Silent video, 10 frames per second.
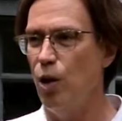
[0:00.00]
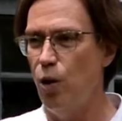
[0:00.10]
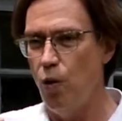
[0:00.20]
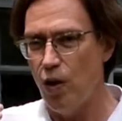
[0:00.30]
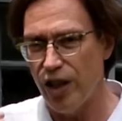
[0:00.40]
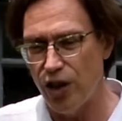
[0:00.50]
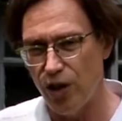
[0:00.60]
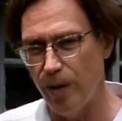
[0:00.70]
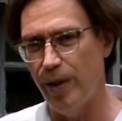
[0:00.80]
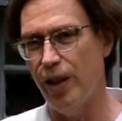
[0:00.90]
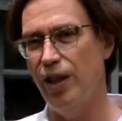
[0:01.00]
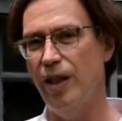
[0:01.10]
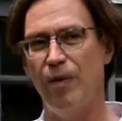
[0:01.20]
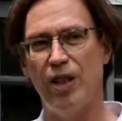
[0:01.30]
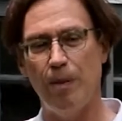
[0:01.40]
who contributed
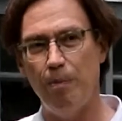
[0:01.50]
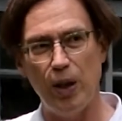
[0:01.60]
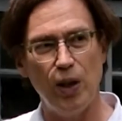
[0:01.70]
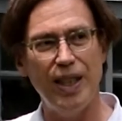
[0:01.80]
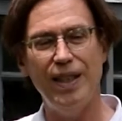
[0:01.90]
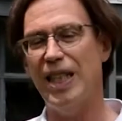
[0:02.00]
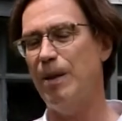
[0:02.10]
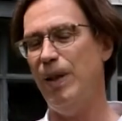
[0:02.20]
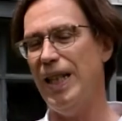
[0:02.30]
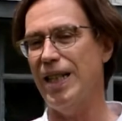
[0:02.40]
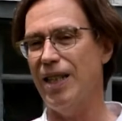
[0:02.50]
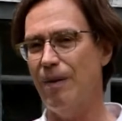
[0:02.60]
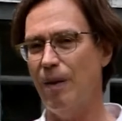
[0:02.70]
to building this place,